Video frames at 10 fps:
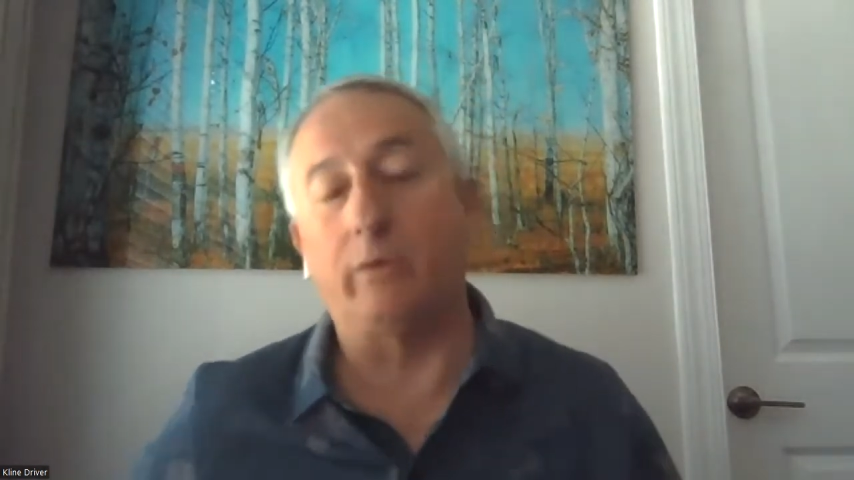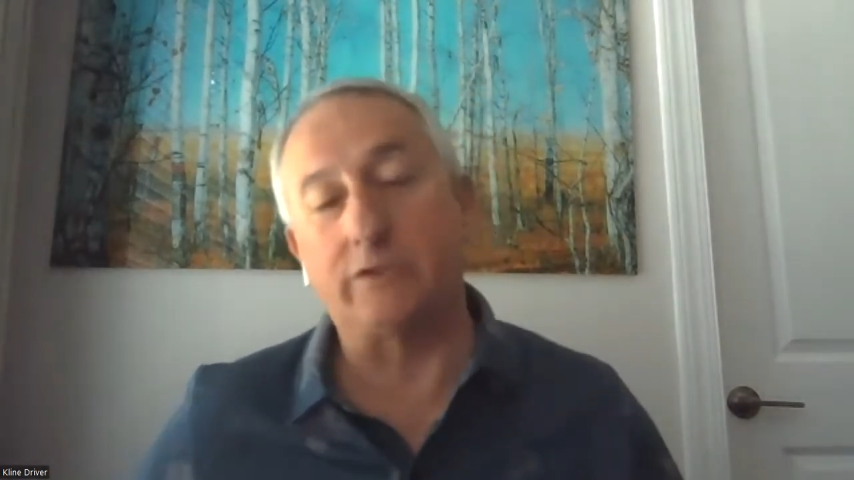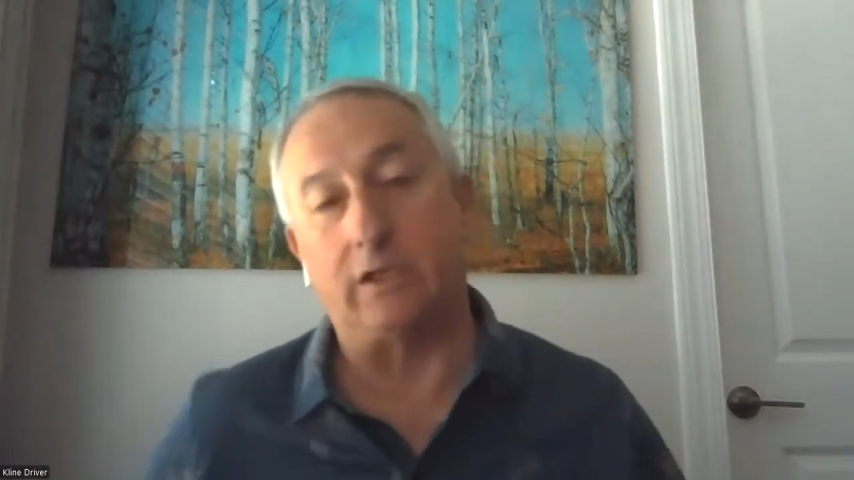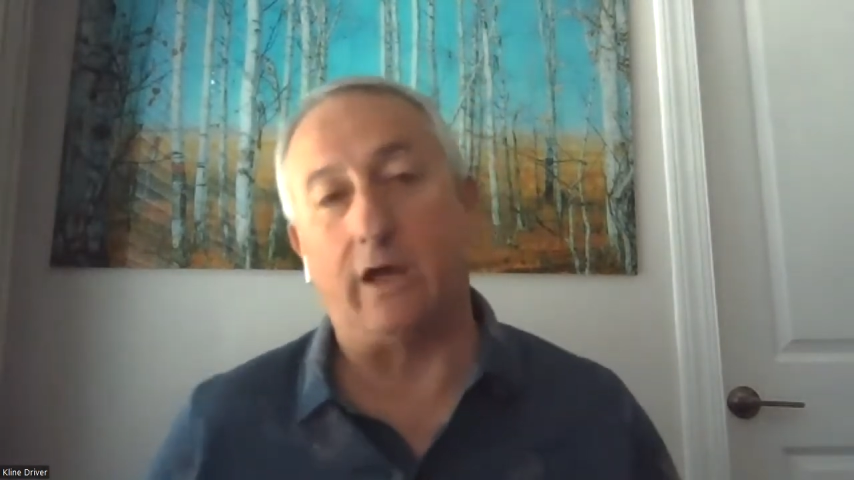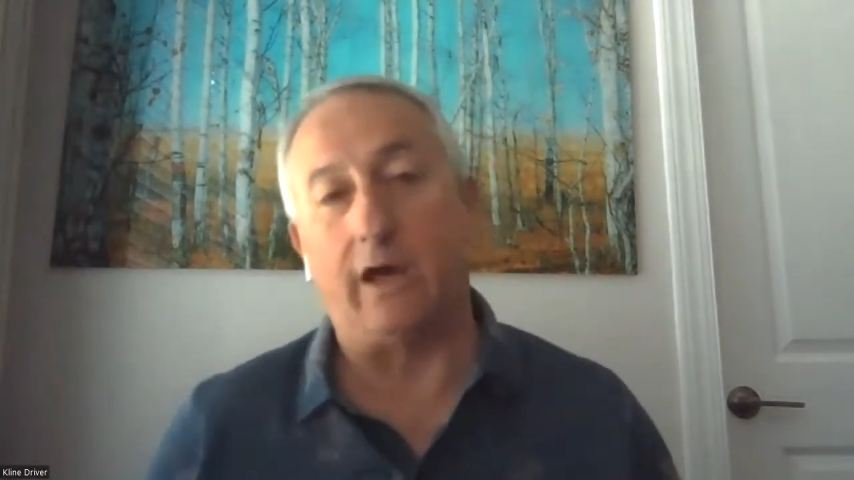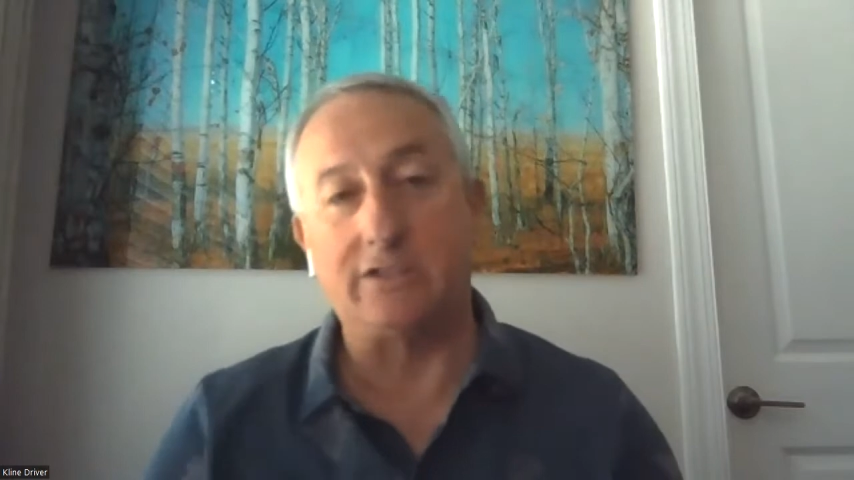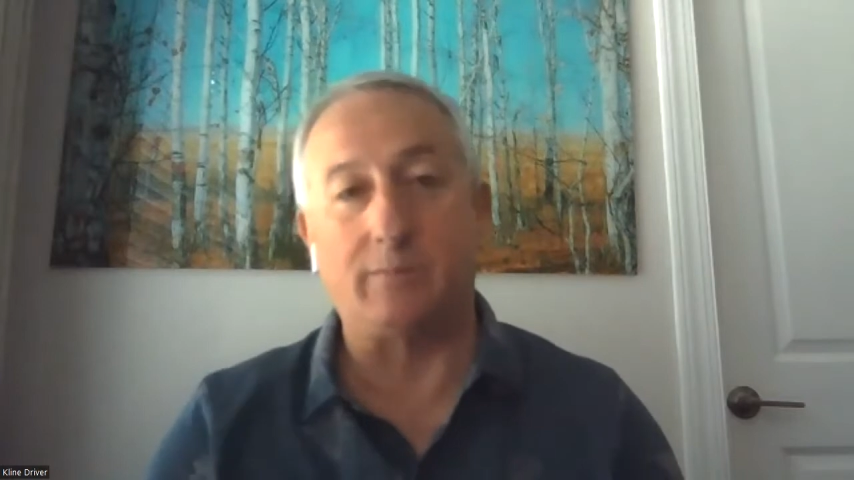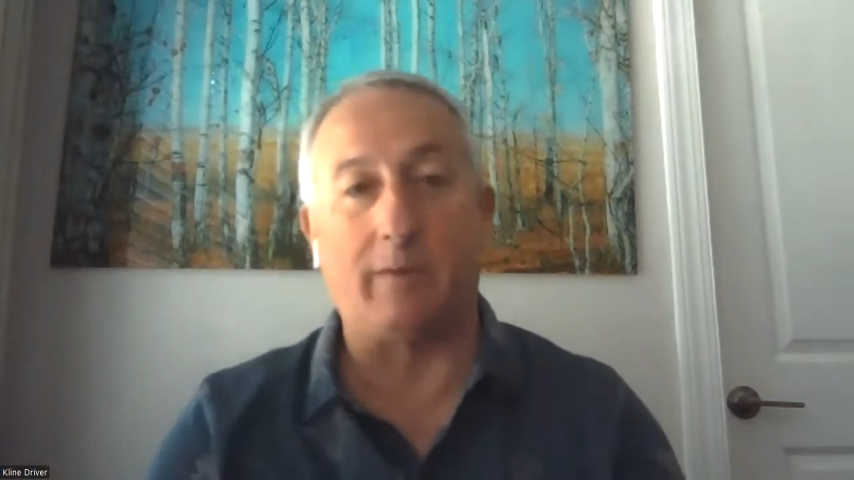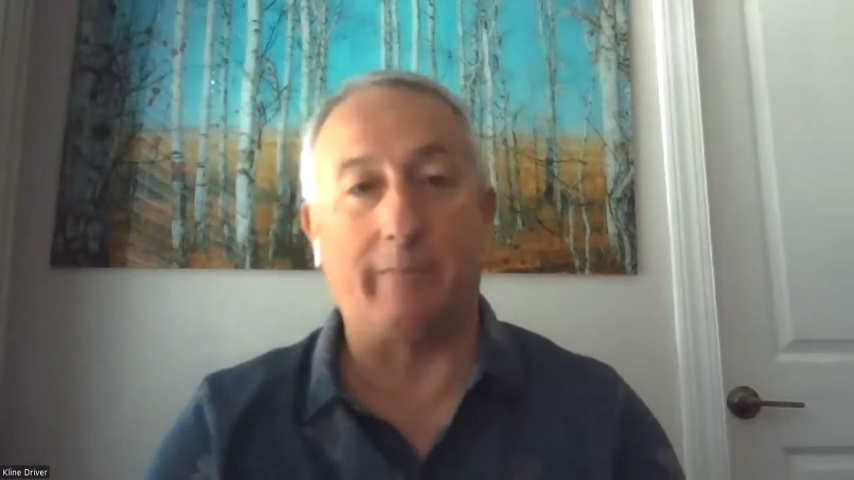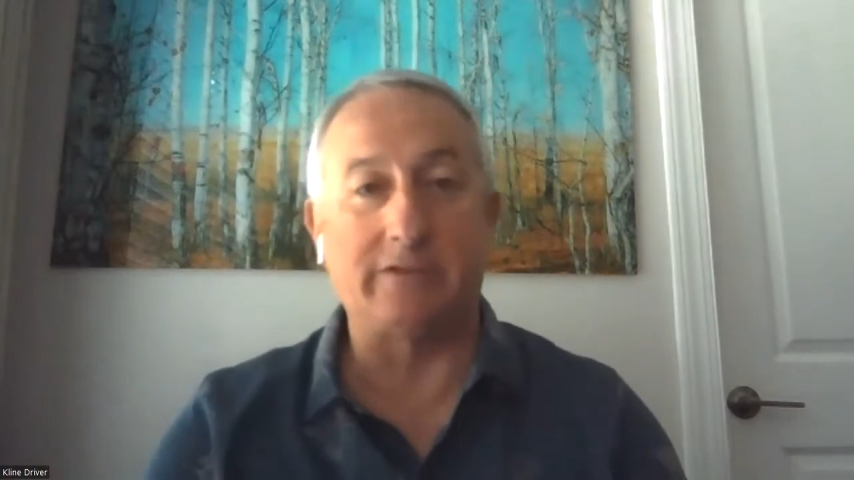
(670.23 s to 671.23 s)
which a lot of
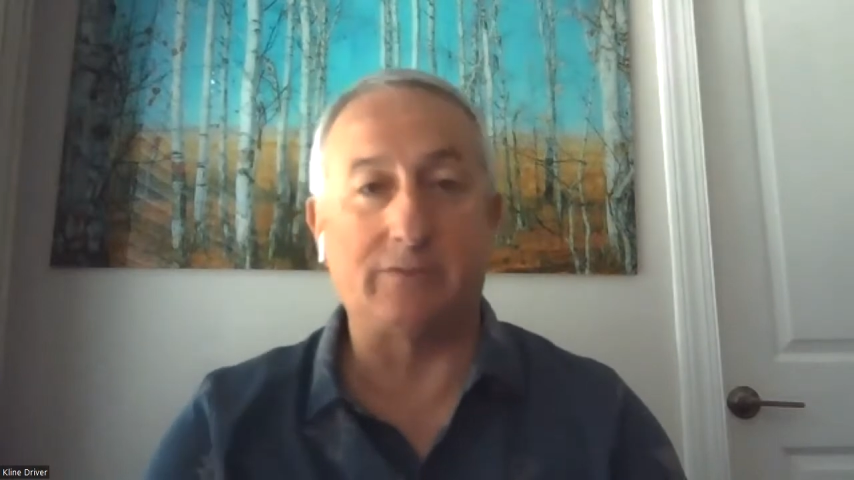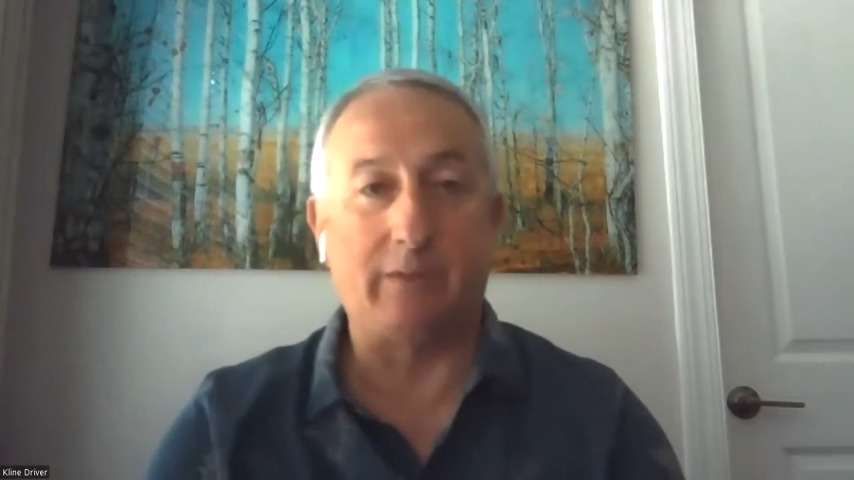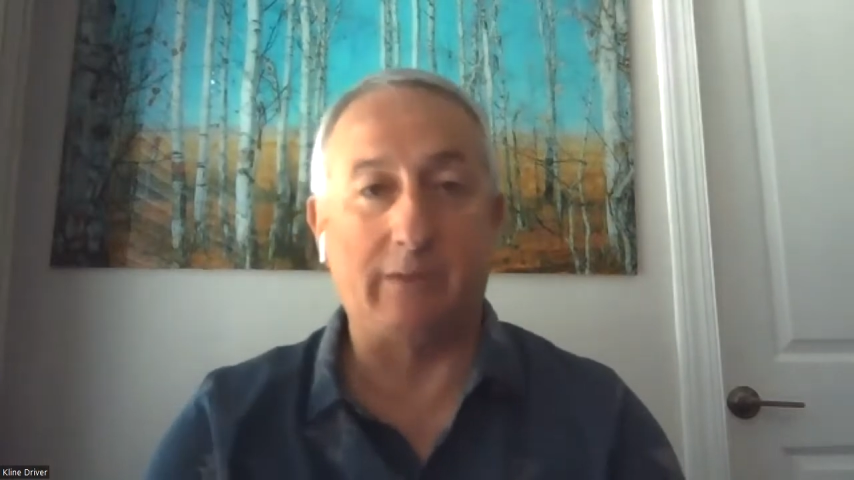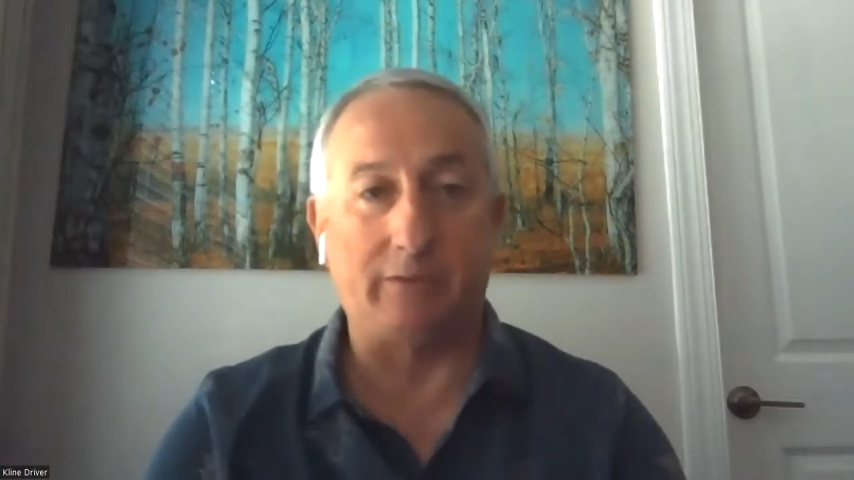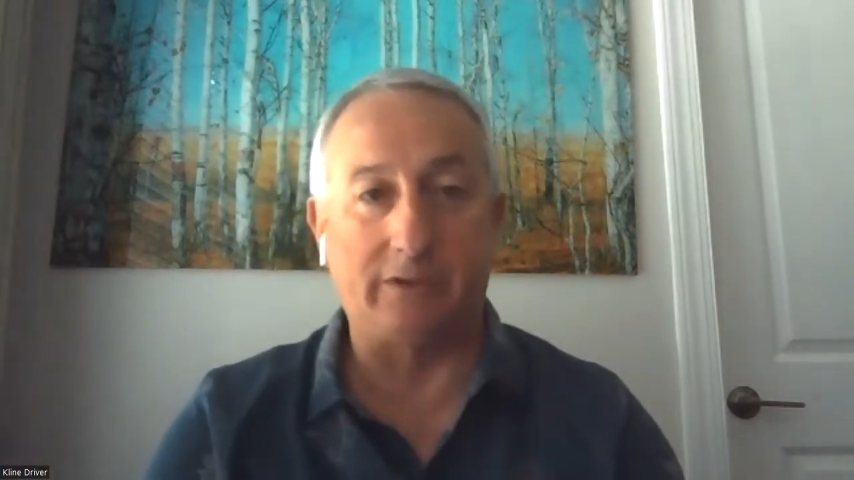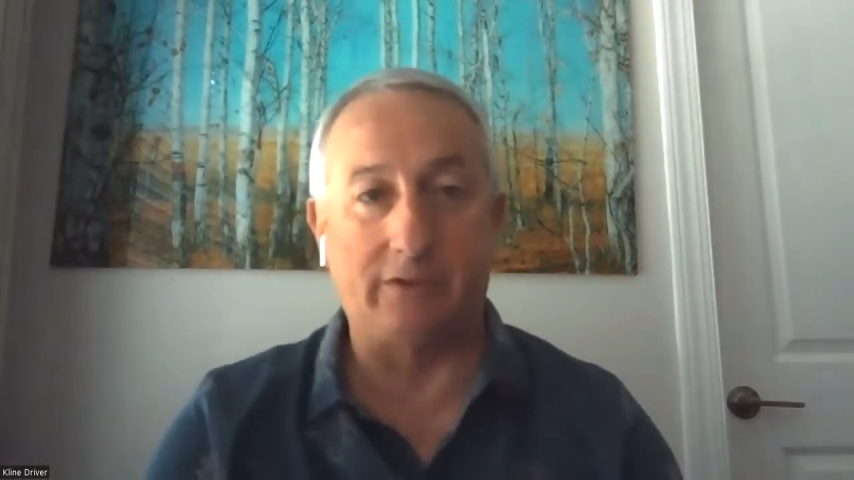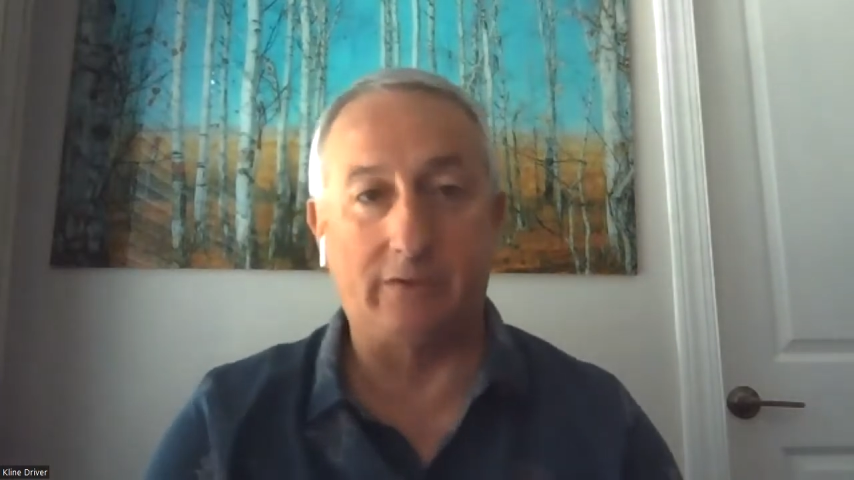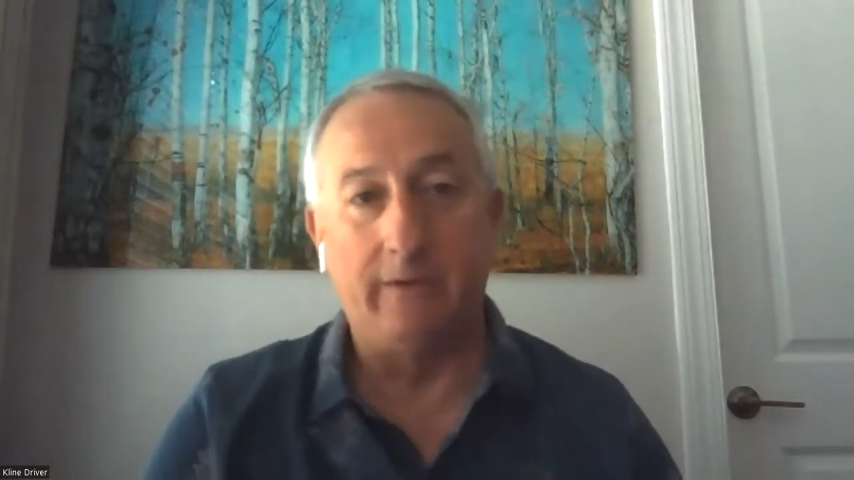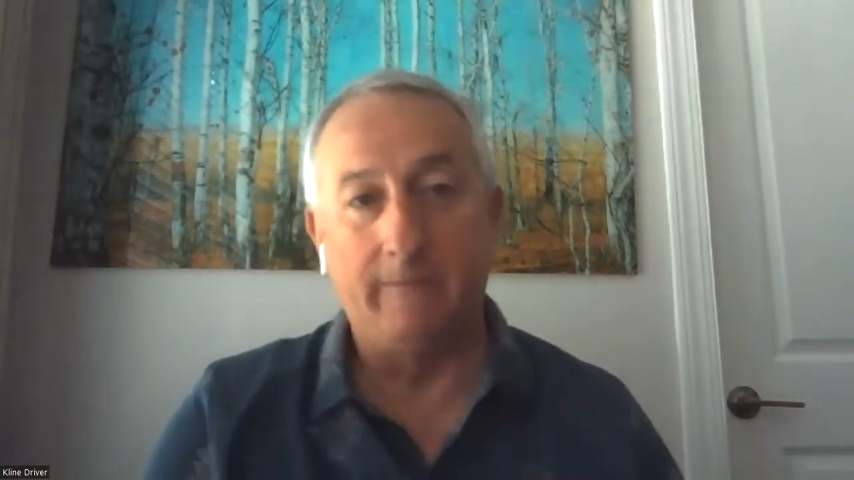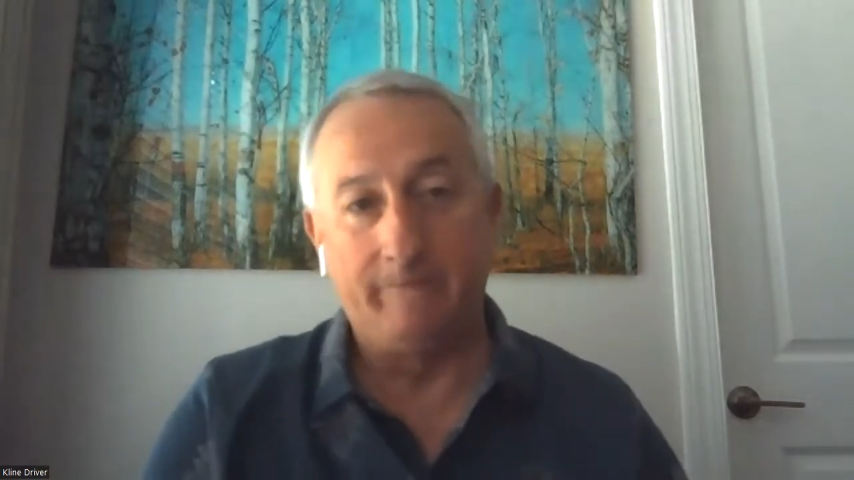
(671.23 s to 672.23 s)
small business people do,